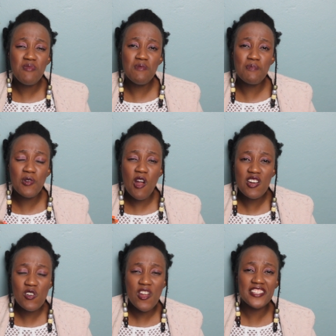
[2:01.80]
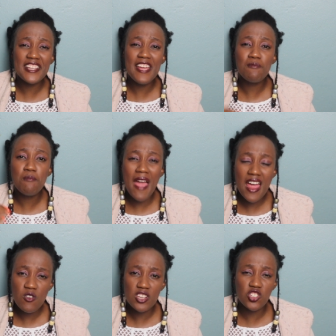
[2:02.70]
been progress in
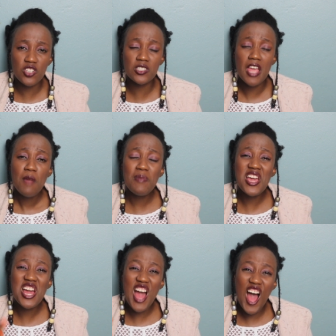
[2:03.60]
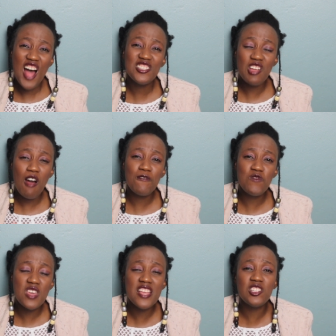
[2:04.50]
marriages because
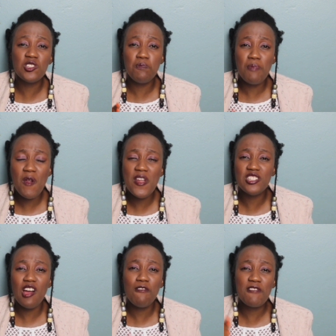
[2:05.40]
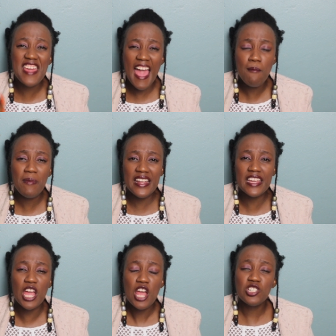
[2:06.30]
of this spirit of
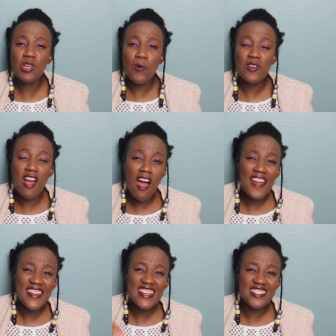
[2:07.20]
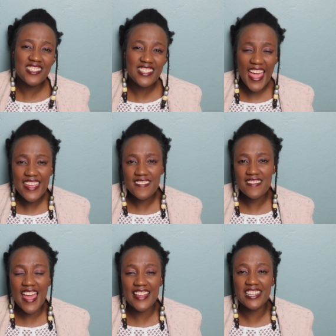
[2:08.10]
gambling. So God is
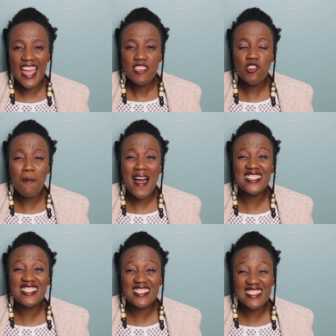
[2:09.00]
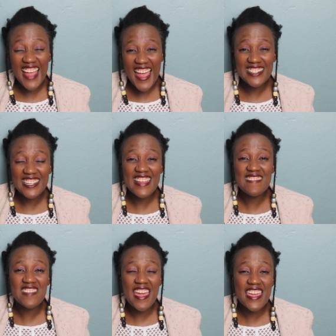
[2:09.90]
saying that you must stand
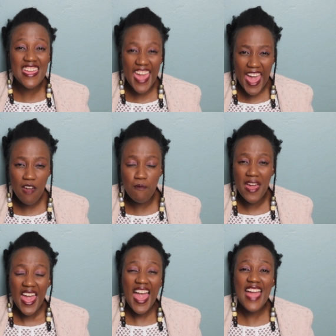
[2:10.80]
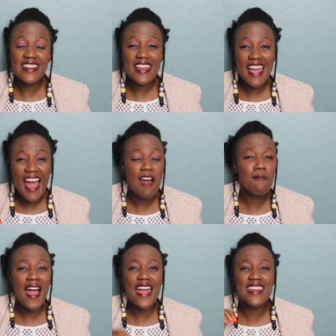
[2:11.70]
in the gap and
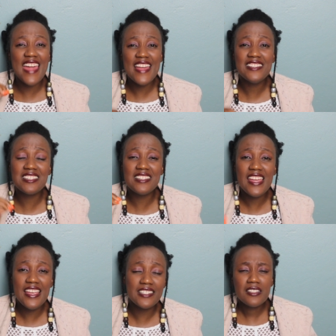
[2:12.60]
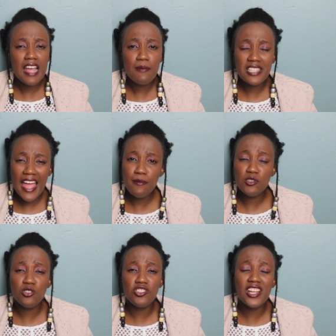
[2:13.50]
come against it.
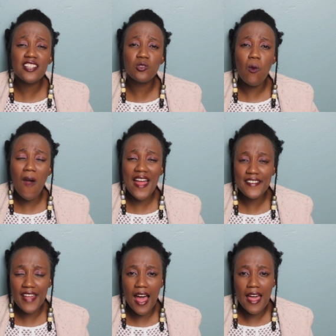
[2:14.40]
Sometimes you just wonder,